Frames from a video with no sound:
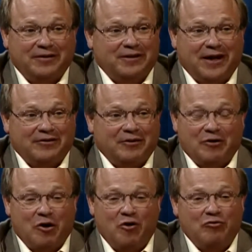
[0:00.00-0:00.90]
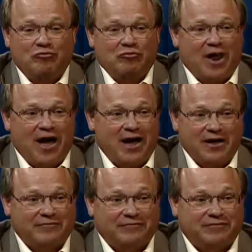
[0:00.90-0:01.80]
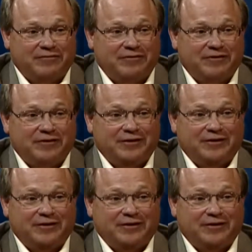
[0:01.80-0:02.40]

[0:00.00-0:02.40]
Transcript: that their whole life